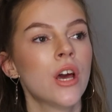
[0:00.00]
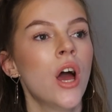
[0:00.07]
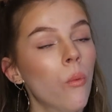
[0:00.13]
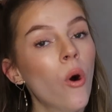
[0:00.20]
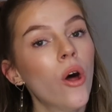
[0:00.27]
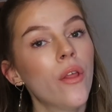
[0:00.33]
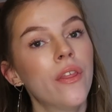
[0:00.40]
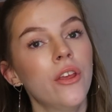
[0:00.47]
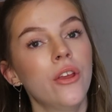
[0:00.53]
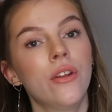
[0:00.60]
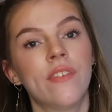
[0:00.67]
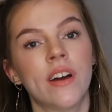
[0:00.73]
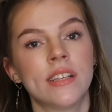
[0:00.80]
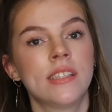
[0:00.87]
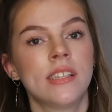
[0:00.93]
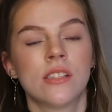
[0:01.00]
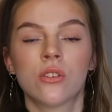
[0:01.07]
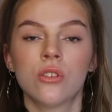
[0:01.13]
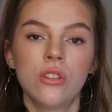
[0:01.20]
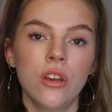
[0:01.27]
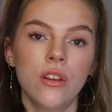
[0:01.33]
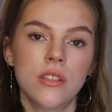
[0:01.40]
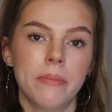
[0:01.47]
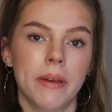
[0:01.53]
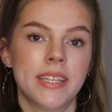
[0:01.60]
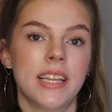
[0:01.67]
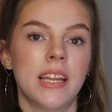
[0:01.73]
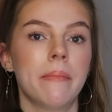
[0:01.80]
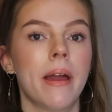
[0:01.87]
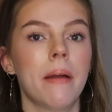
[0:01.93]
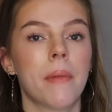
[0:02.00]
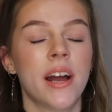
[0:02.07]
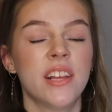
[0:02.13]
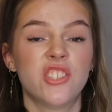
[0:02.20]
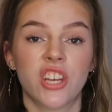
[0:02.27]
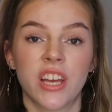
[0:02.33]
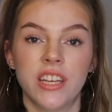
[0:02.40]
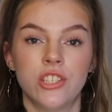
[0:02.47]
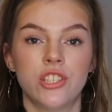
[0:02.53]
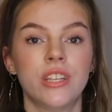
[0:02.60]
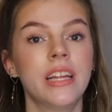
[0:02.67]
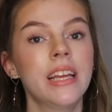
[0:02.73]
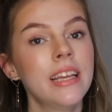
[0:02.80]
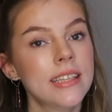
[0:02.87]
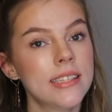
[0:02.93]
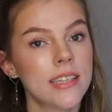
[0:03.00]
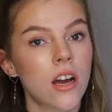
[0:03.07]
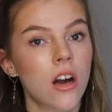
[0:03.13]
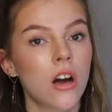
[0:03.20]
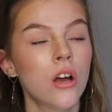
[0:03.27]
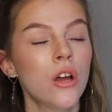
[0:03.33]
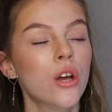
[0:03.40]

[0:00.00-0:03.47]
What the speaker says: what the universities could do to basically make my education easier.